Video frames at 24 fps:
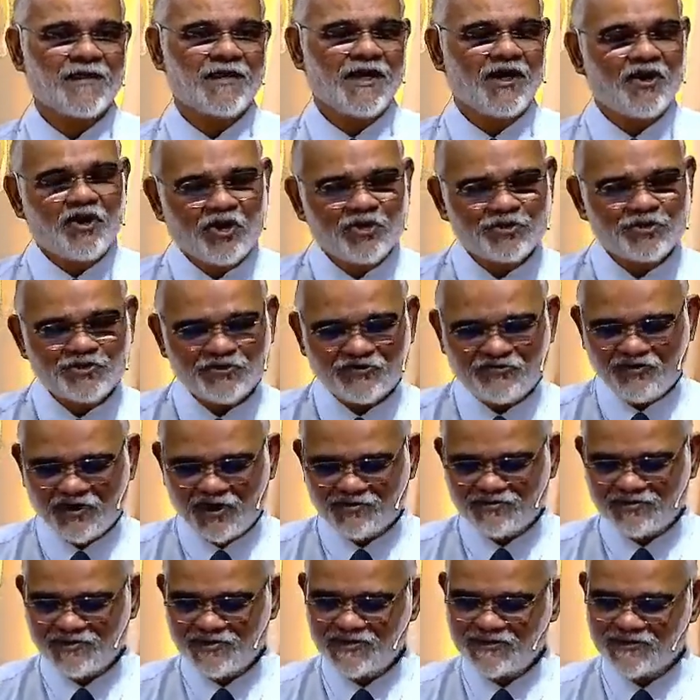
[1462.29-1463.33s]
I also
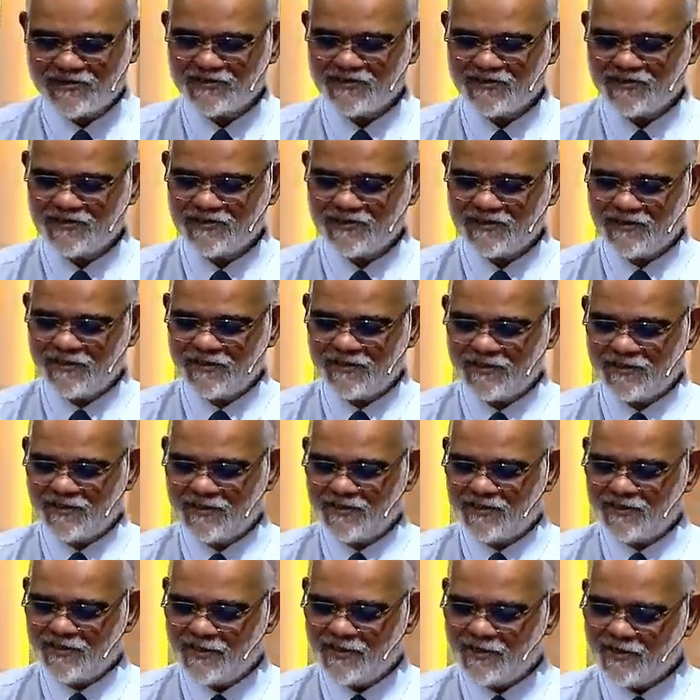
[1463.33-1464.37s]
found a,
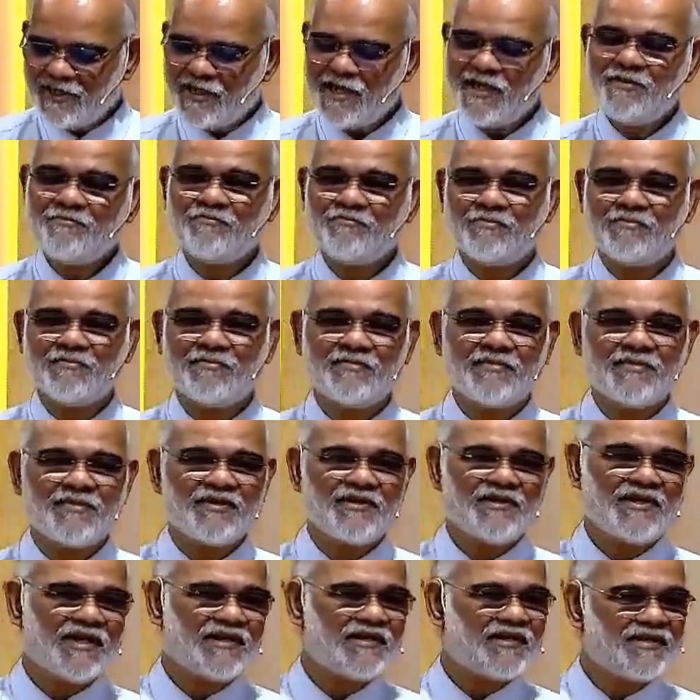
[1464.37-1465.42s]
a hymn
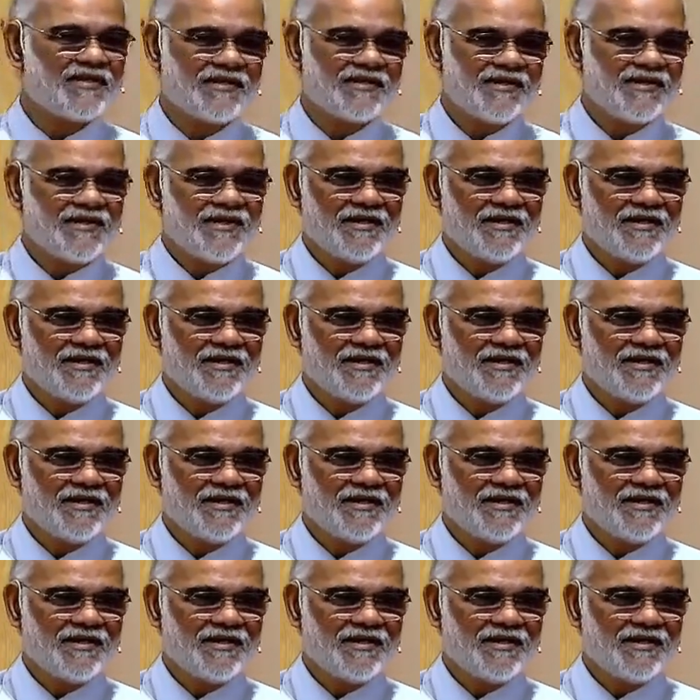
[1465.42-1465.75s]
that